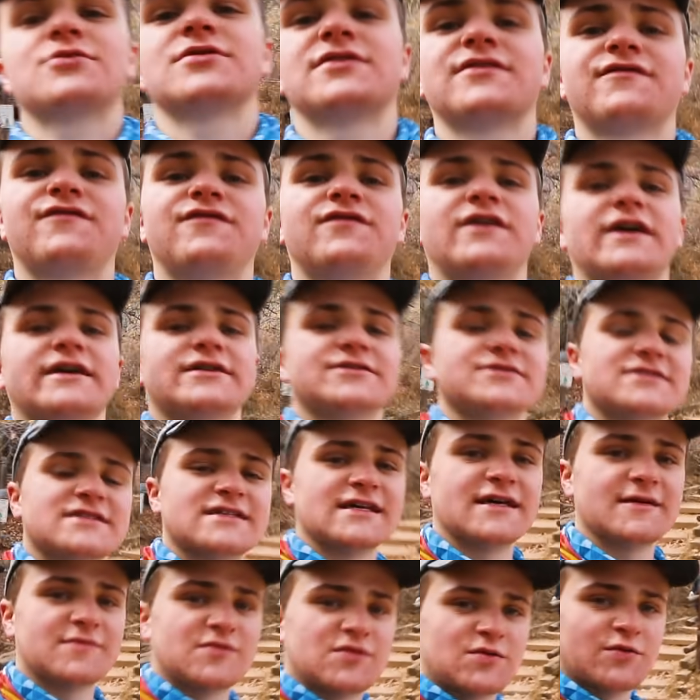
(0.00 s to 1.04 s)
were the final
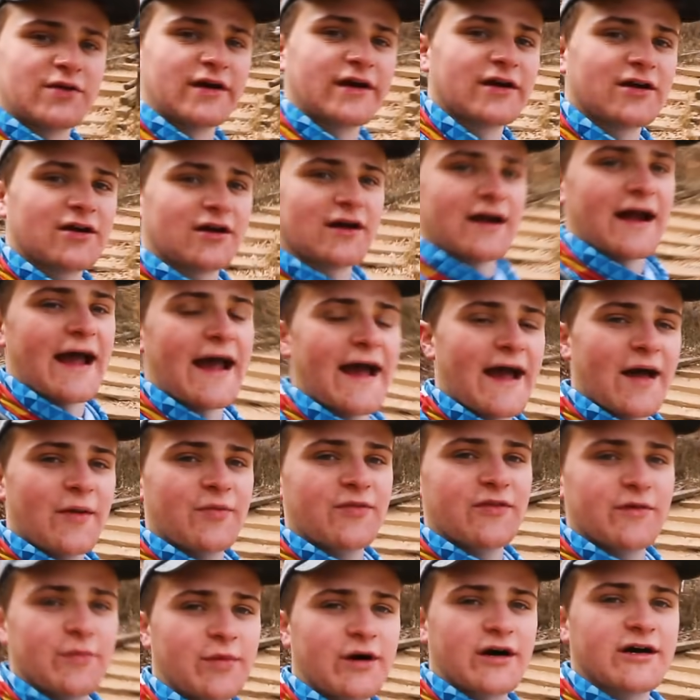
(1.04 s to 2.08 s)
steps. We are
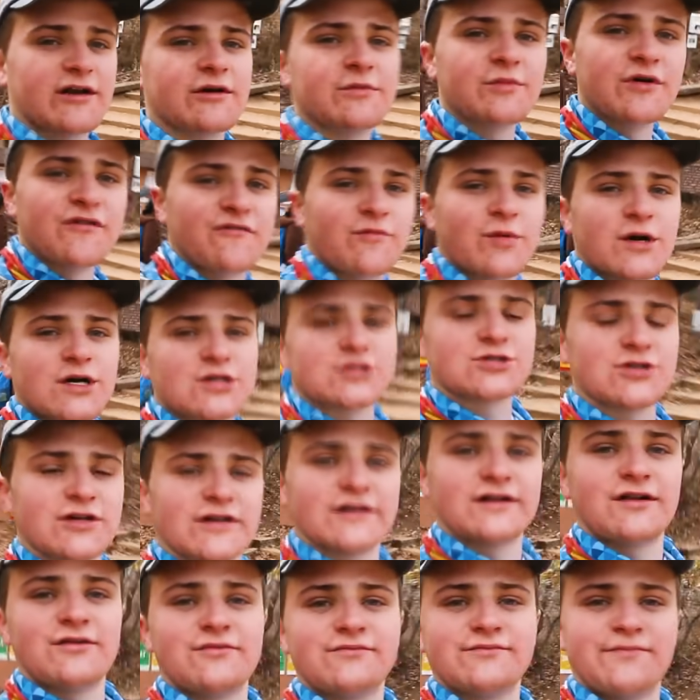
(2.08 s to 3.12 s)
at the bottom of Bar
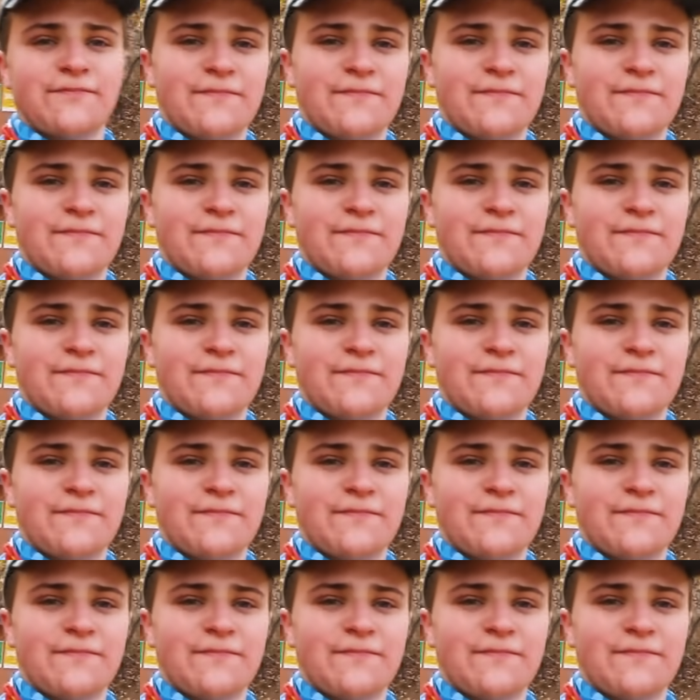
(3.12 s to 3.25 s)
Trail.